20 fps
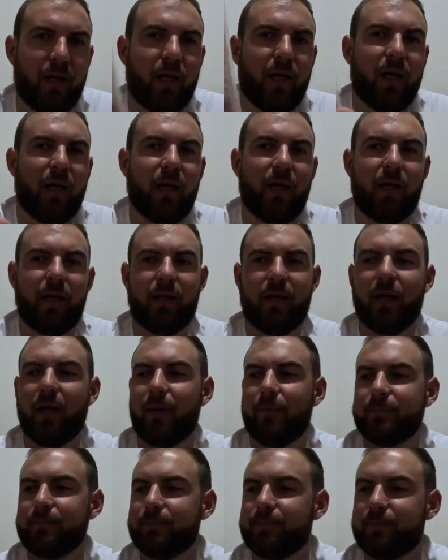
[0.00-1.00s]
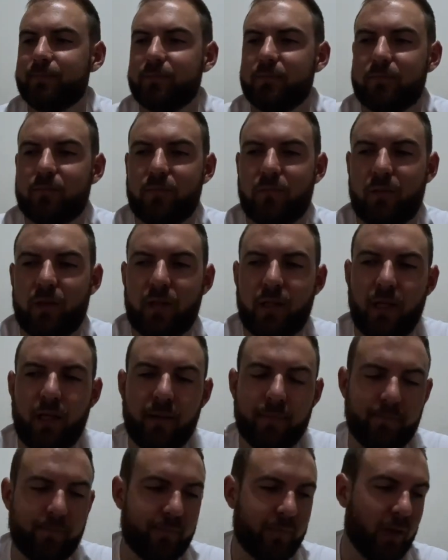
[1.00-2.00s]
And yeah,
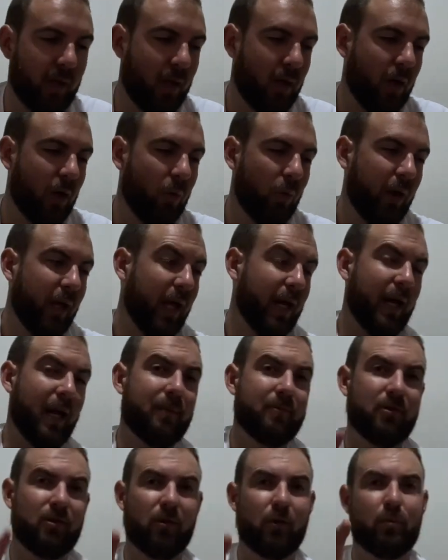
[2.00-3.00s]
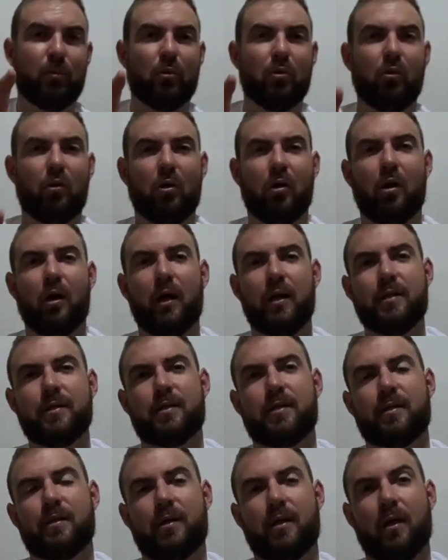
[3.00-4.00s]
we had an absolute ball,
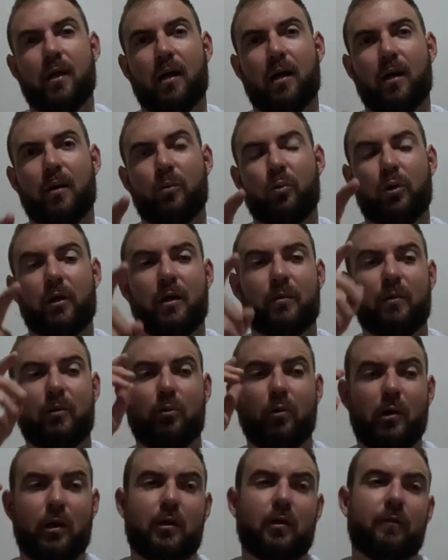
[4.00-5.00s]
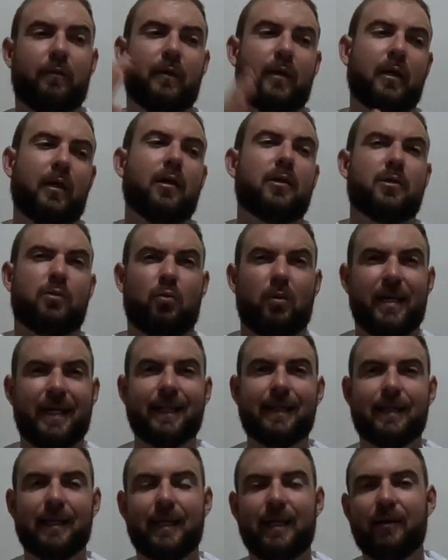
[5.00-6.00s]
guys. We're going to be working on videos
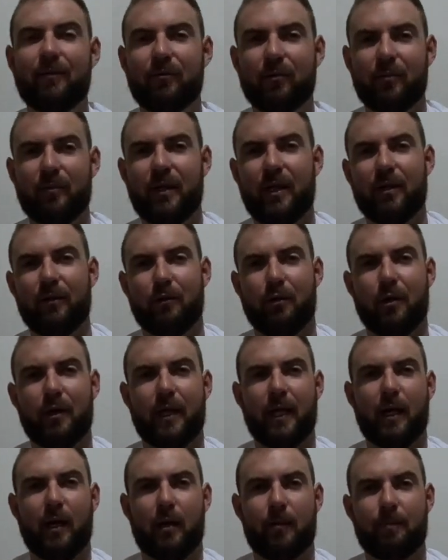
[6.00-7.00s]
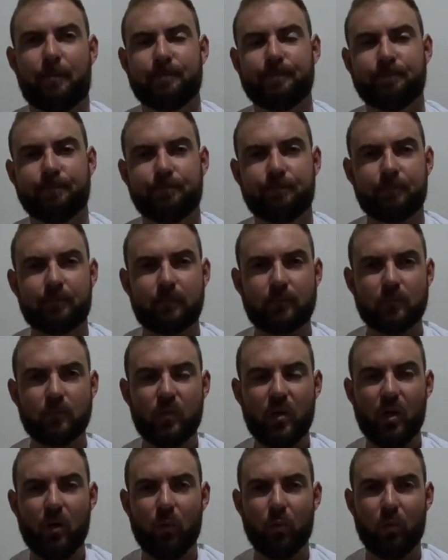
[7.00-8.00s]
weekly from here on out.
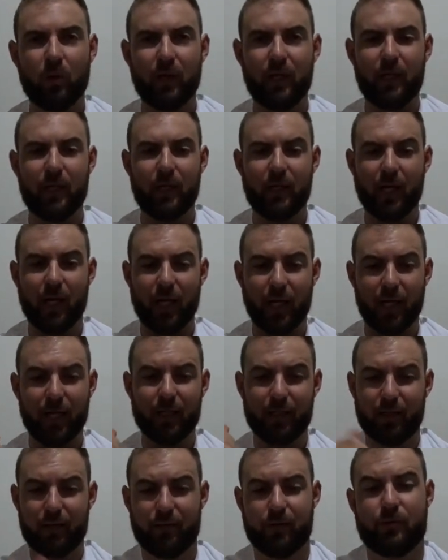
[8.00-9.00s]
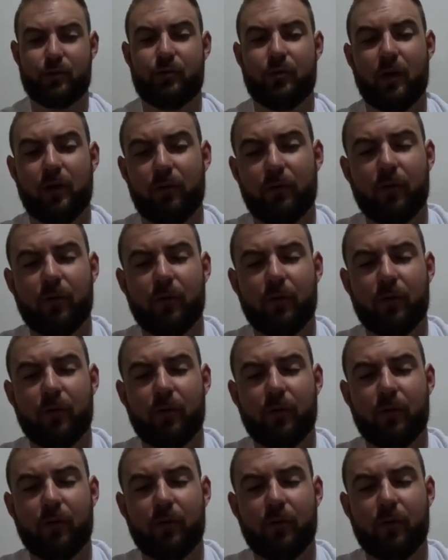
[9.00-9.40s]
We are going to struggle